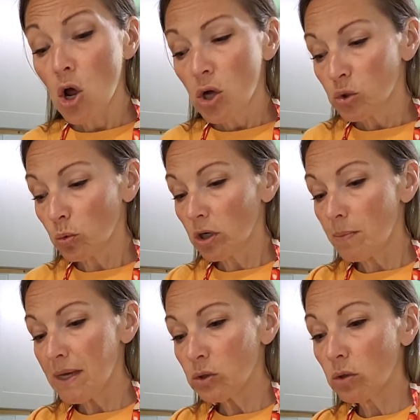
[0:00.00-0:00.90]
So we're going to
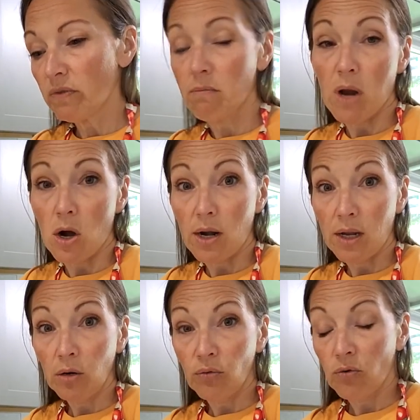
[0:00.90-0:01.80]
make sort of a
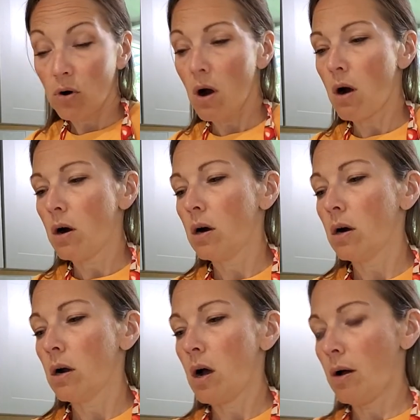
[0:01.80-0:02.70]
marinade for our